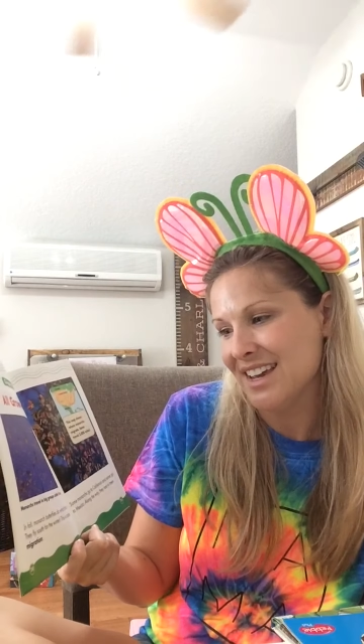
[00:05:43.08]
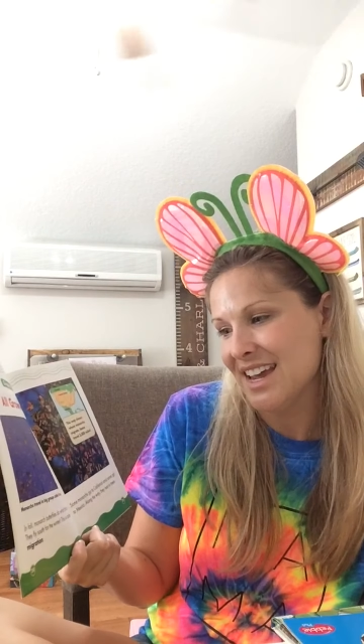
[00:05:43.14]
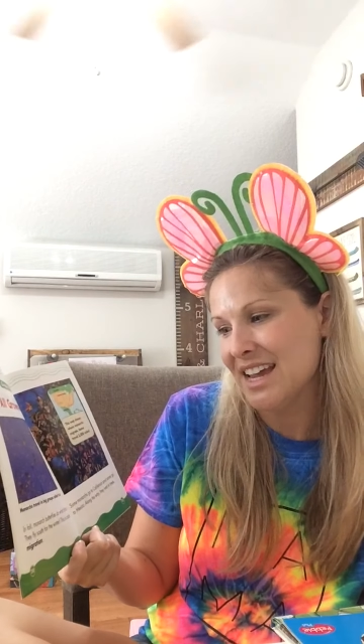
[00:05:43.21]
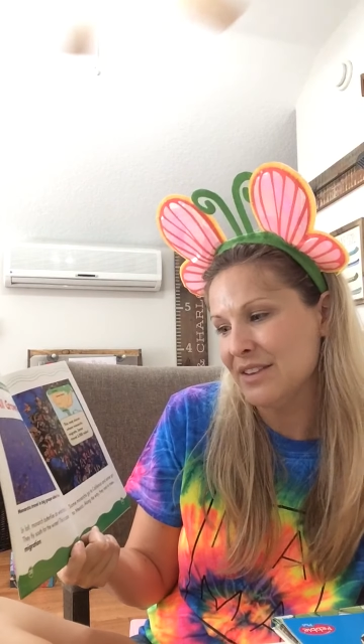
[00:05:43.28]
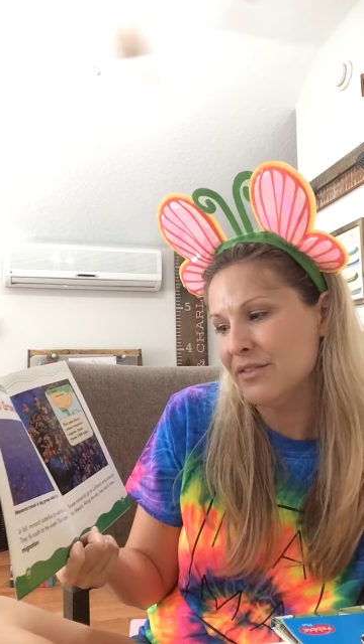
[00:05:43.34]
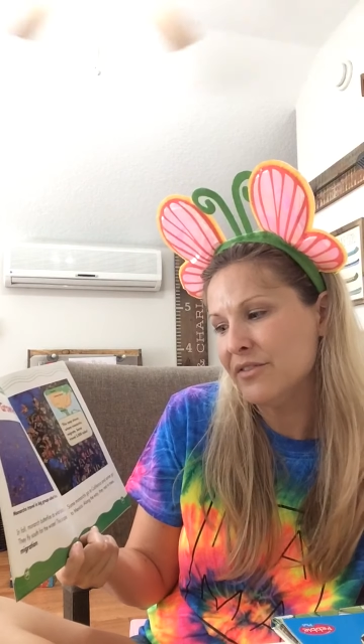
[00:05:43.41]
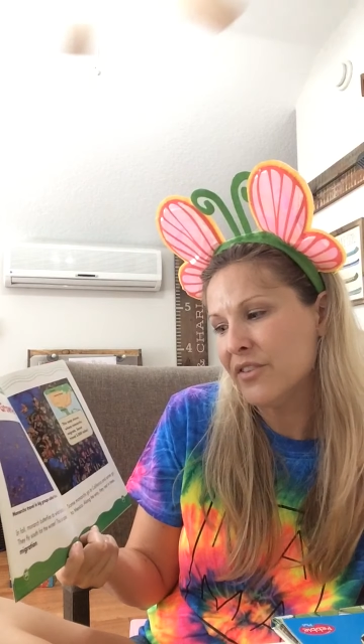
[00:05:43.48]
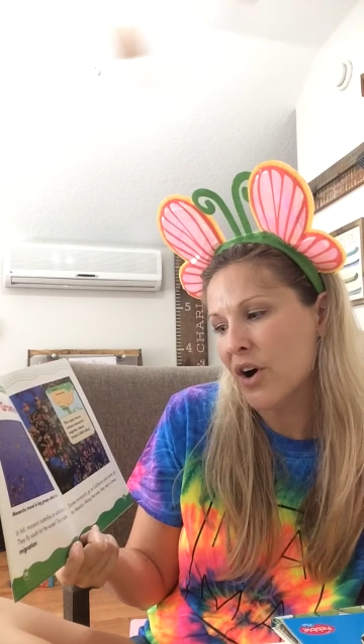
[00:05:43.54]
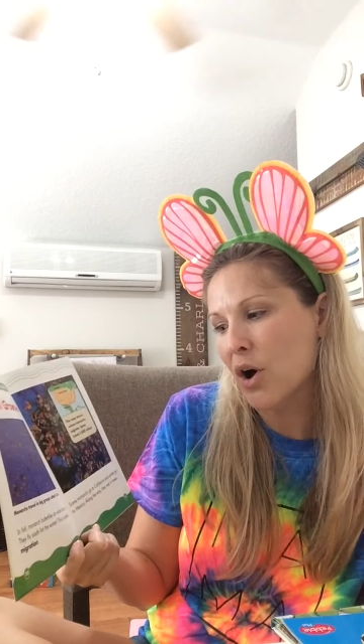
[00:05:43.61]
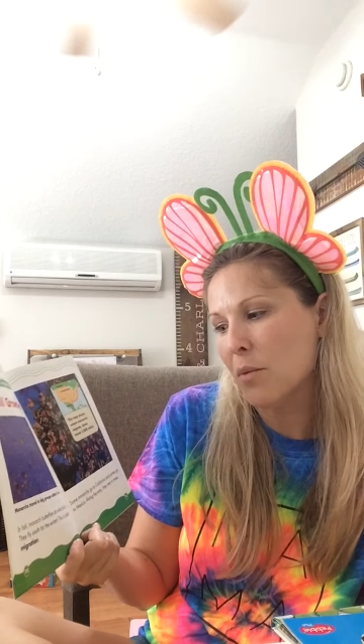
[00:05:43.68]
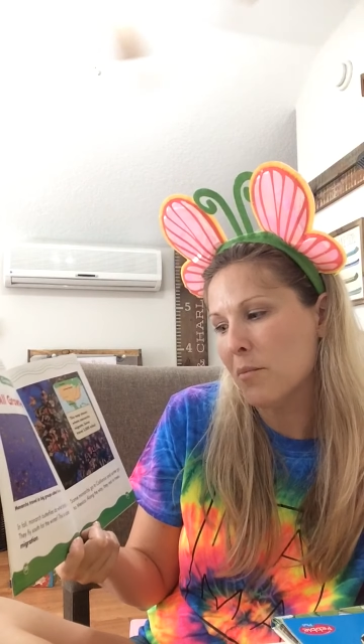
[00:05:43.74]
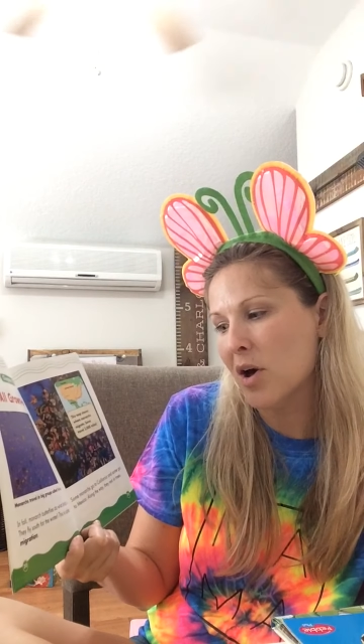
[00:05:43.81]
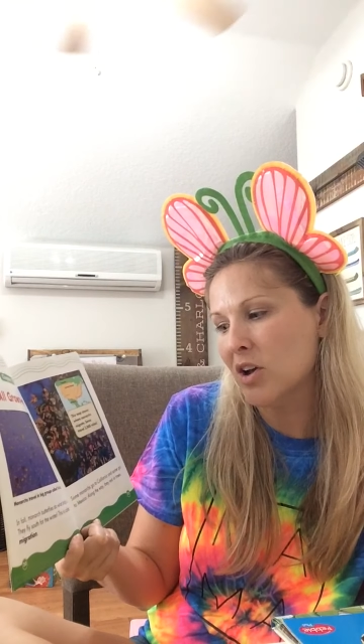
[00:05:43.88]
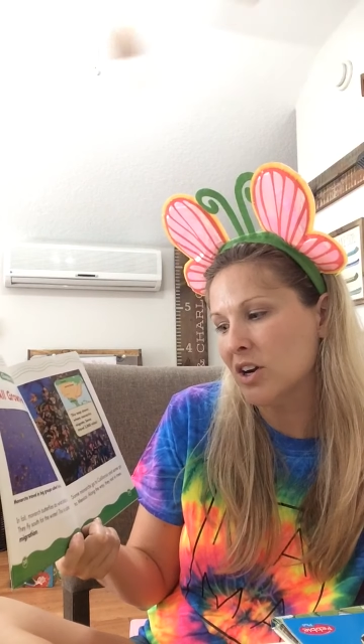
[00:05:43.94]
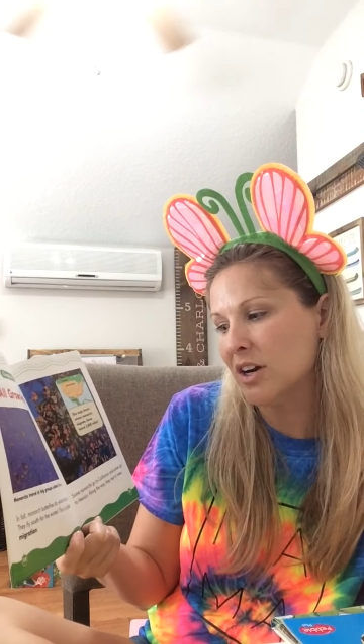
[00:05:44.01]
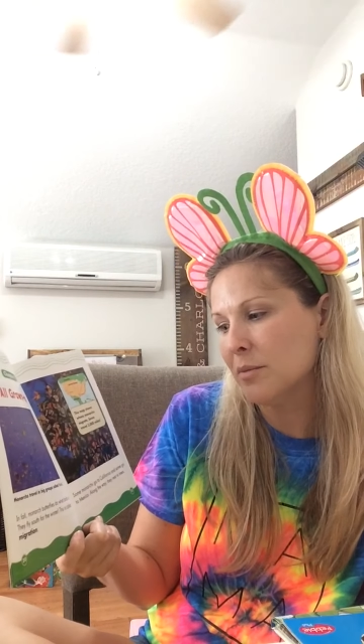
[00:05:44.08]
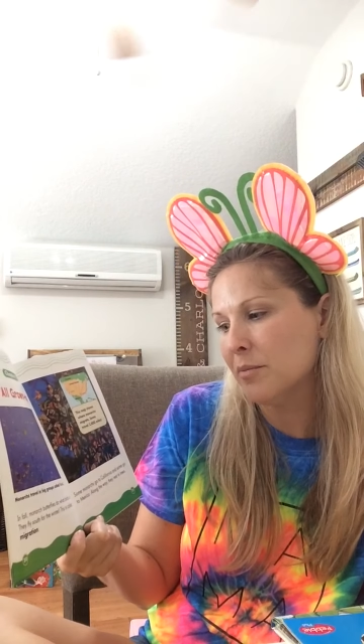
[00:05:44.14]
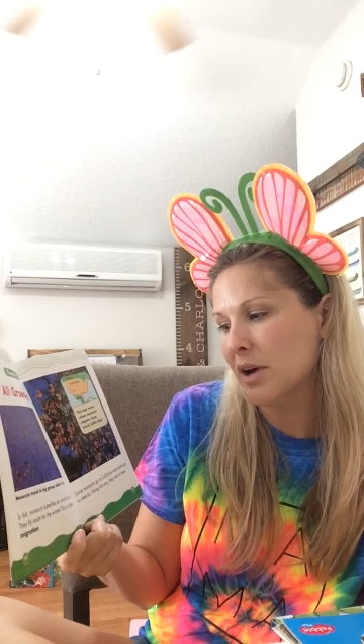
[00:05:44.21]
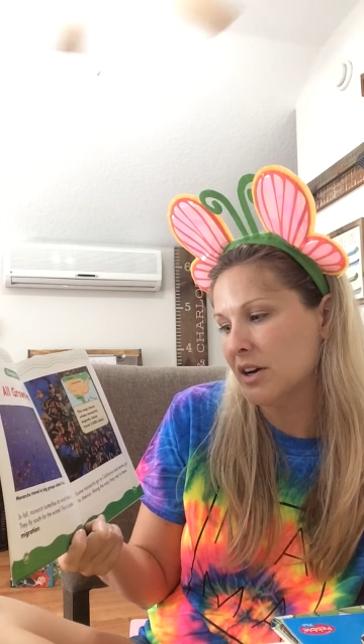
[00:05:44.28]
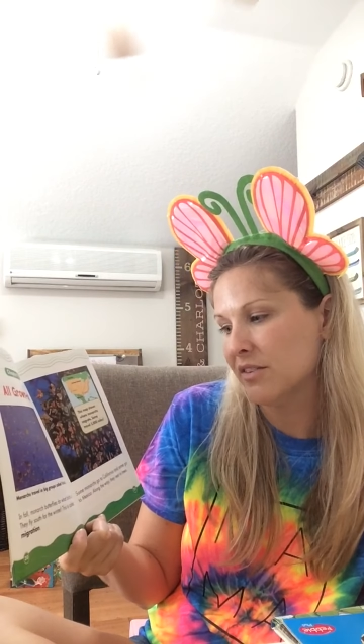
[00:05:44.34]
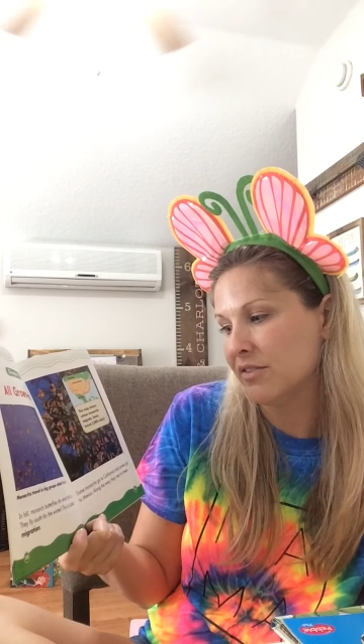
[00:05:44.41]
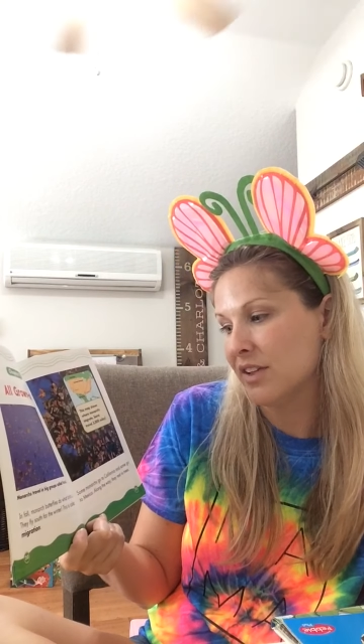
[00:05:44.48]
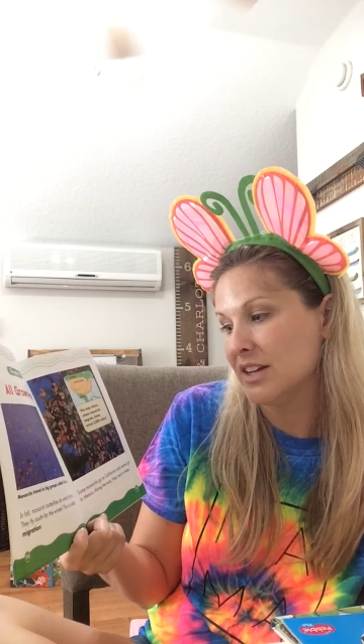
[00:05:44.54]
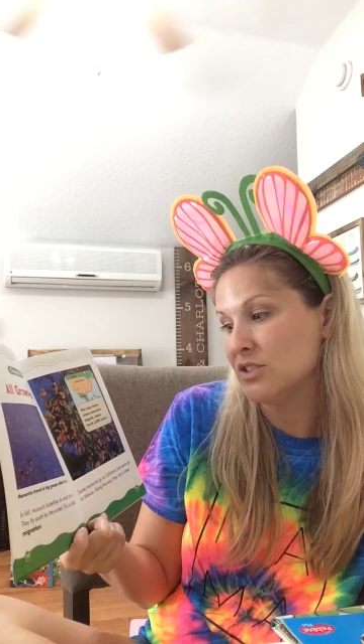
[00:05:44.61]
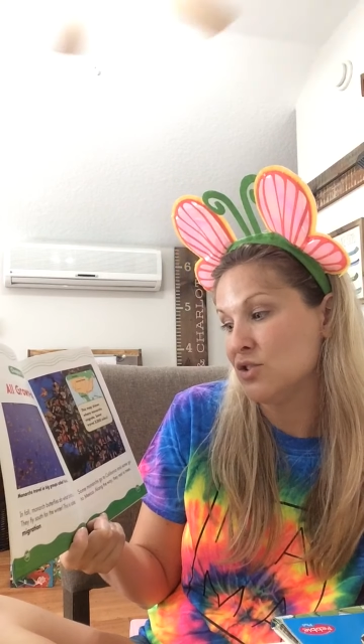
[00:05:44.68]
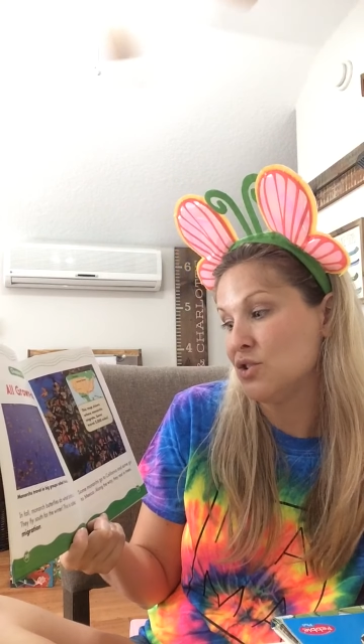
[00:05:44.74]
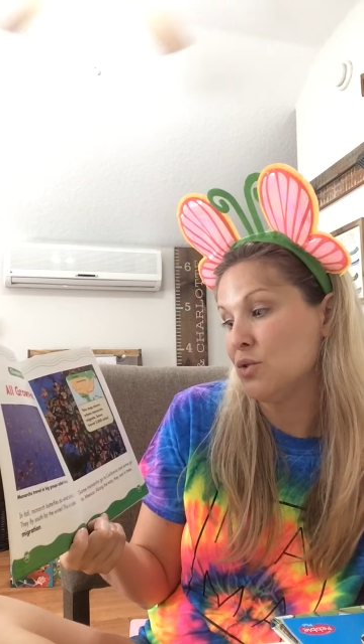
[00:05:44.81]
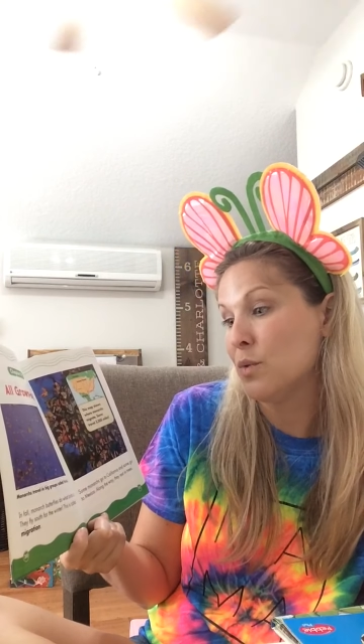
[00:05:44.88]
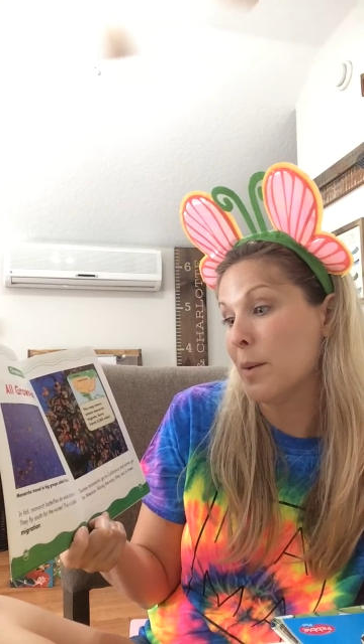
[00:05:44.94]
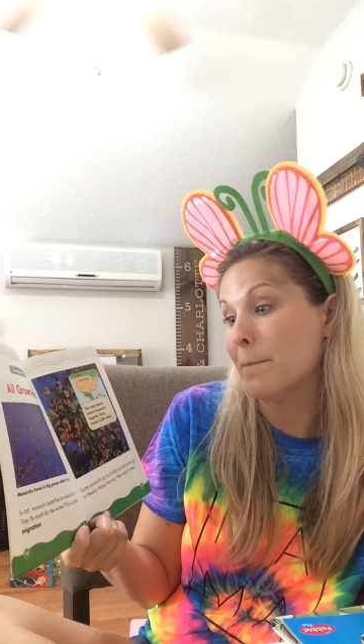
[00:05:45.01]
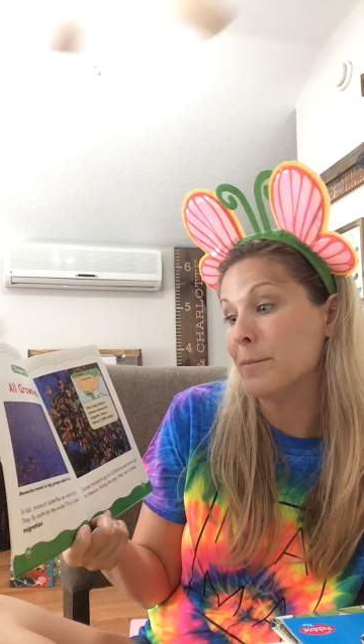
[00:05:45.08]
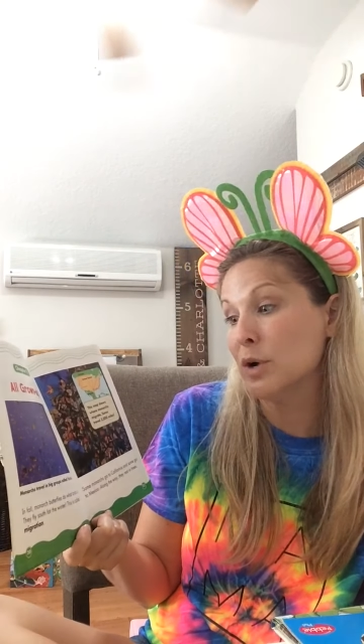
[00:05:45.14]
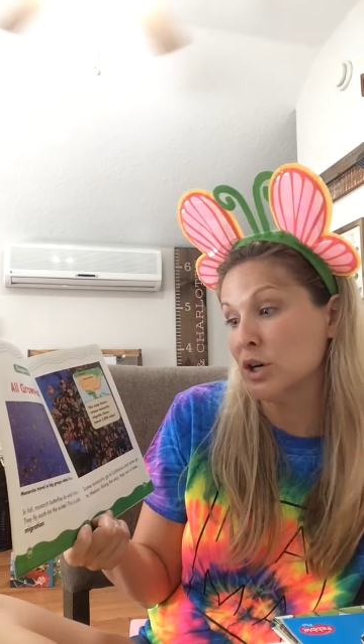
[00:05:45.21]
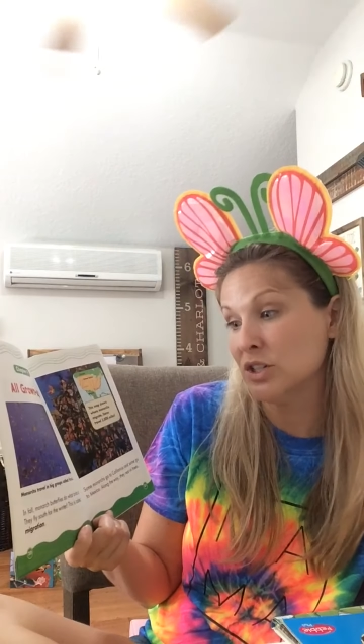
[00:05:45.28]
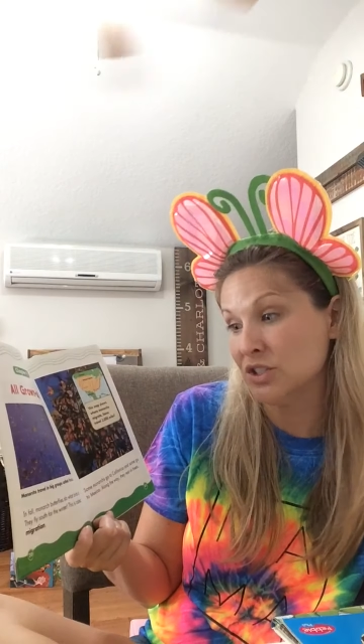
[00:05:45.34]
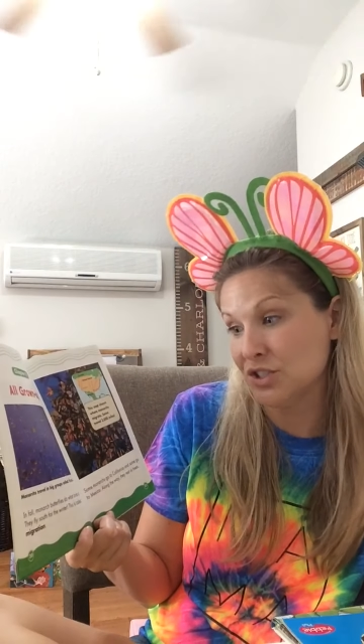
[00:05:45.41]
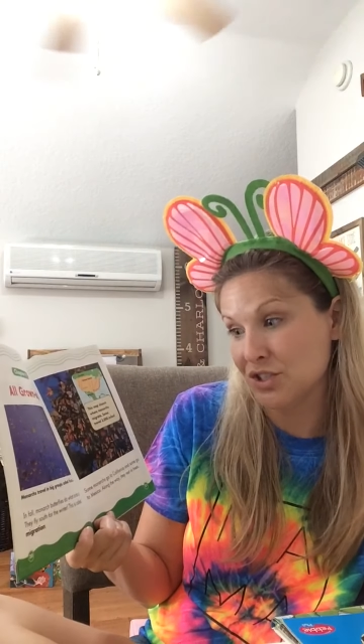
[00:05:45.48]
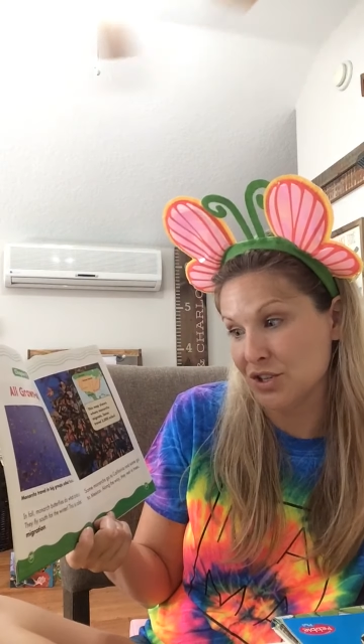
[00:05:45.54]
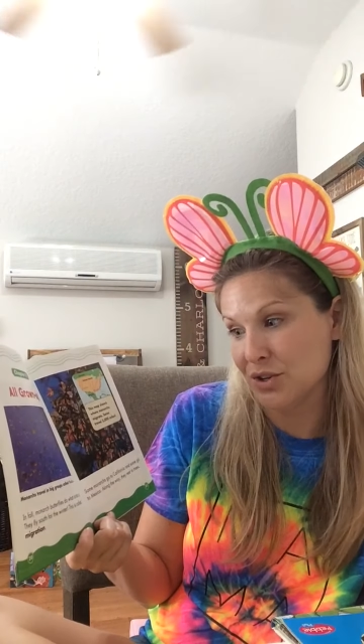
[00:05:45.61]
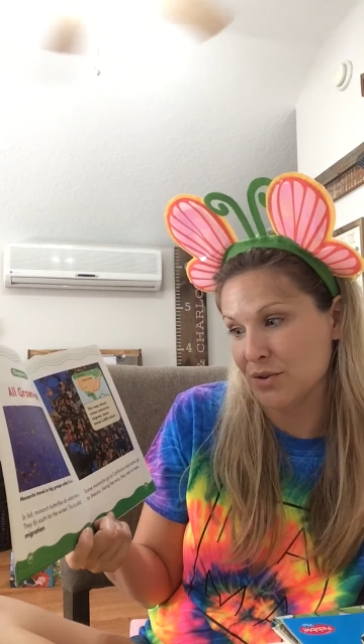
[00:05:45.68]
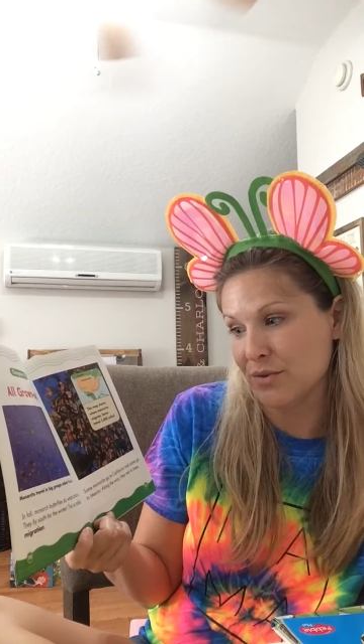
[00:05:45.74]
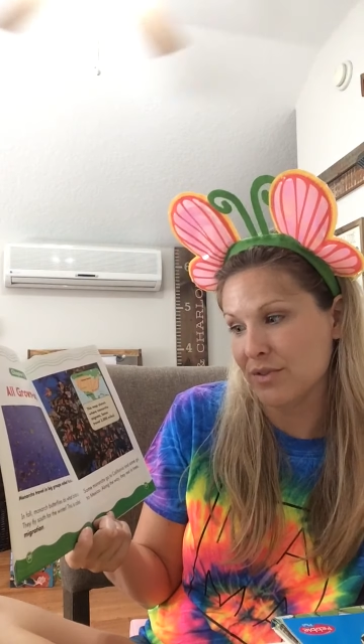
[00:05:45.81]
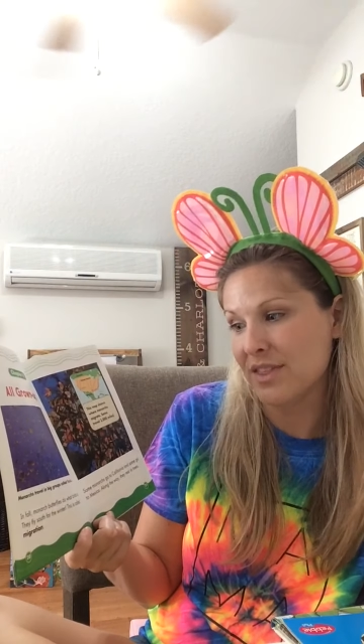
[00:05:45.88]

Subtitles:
In fall, monarch butterflies do what birds do.